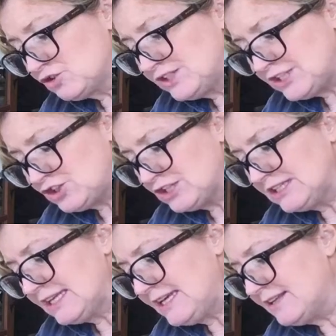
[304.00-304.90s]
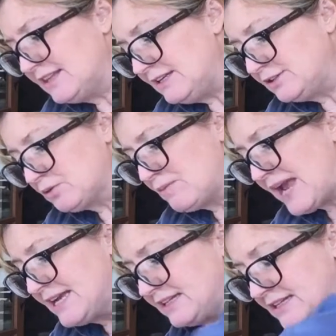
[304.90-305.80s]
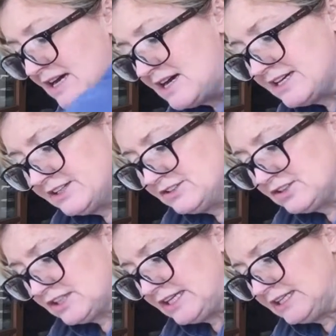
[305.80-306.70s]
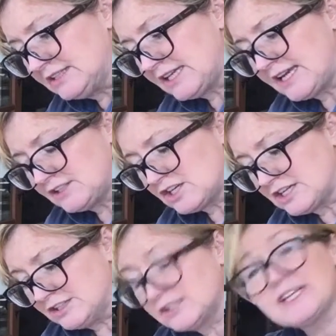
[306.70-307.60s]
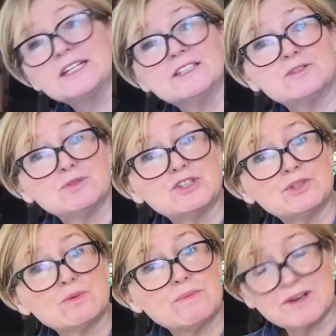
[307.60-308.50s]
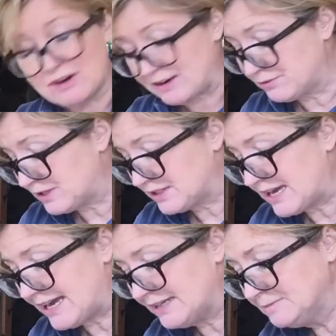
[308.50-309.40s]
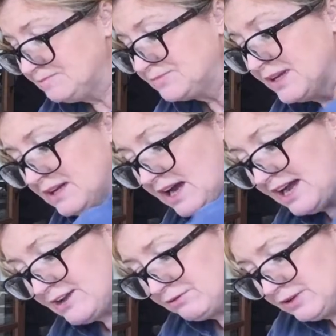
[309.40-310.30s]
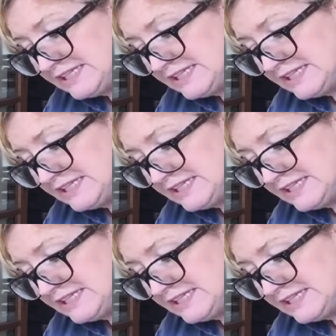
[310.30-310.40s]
Traditionally, these were made in iron skillets, cast iron skillets, which is what my grandfather had. I have